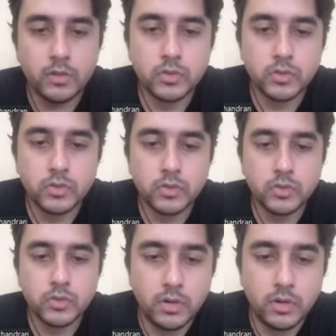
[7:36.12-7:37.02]

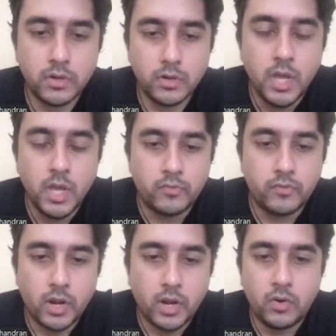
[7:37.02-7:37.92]
So
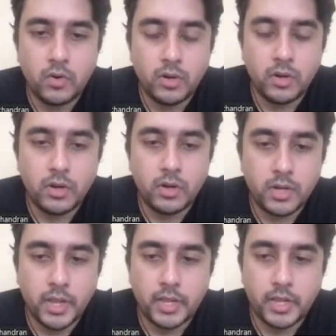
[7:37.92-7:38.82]
for now,
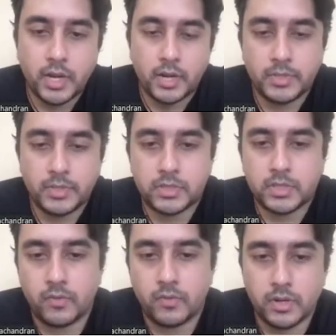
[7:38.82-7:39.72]
like let me just
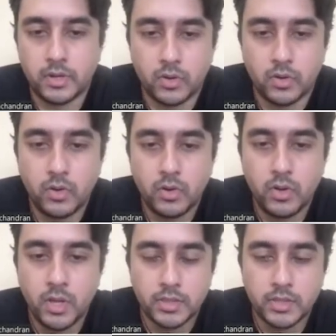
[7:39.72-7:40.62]
cover,
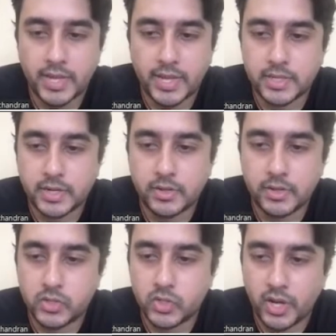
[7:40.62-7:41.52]
the text
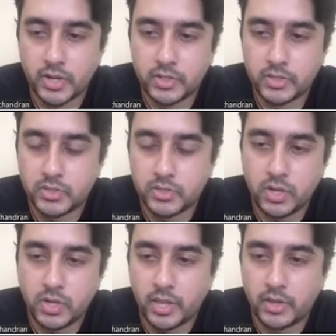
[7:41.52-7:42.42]
recognition and
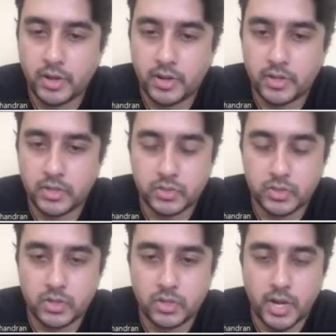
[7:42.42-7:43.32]
digital ink
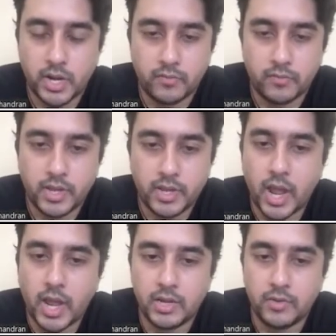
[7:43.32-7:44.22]
recognition at a very
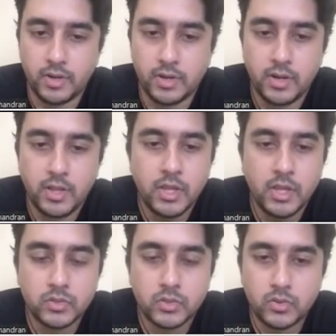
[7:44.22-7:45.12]
high level.
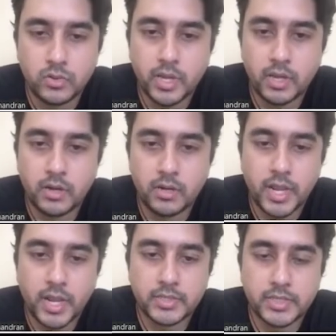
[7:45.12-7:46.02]
So
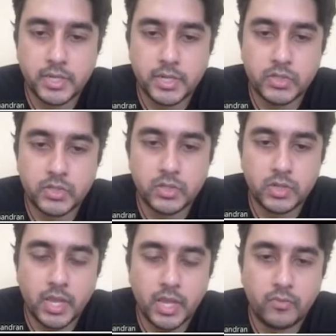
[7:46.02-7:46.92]
text
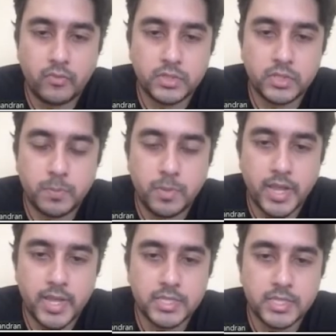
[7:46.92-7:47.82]
recognition, like if you just
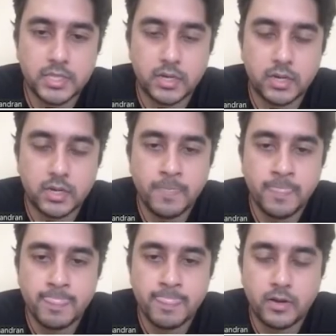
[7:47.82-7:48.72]
place the
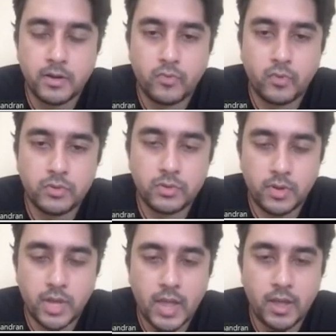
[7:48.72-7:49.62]

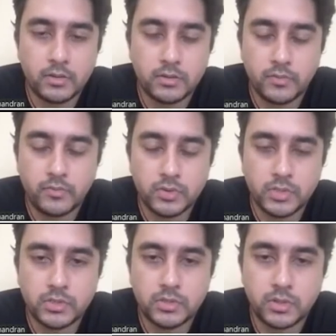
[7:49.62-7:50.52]
phone, if you
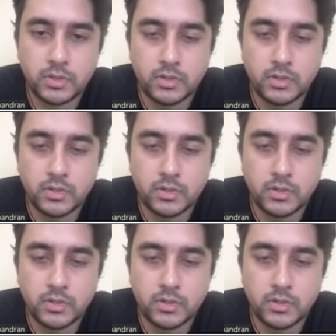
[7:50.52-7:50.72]
just